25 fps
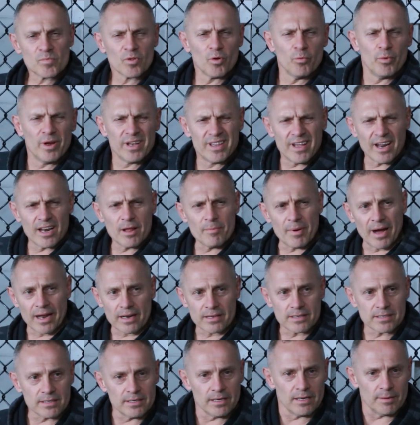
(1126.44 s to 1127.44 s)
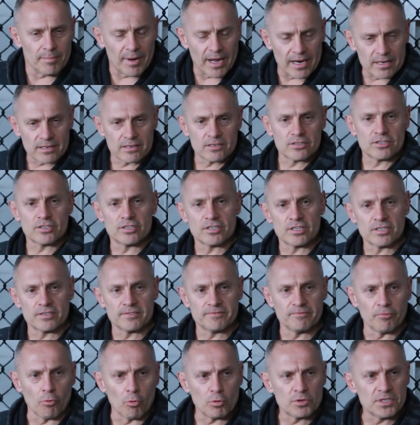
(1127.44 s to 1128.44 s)
We've done about
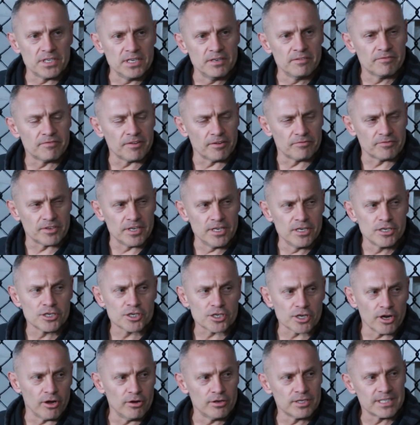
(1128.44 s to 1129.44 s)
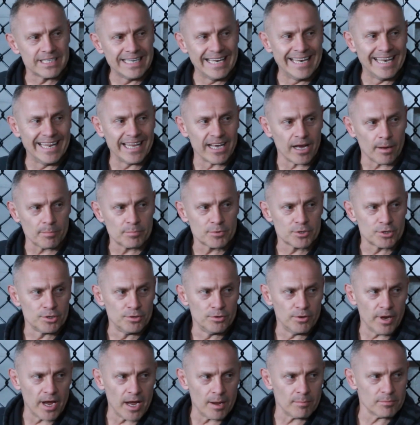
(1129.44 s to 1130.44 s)
14, 15 shows leading up to
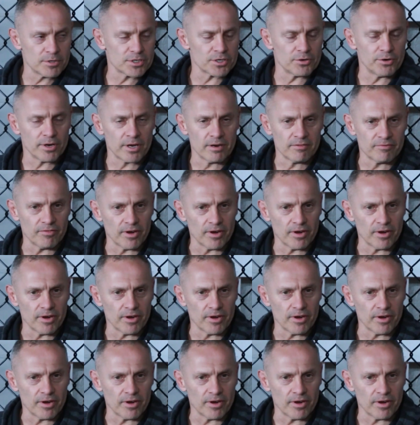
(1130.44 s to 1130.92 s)
Shuriken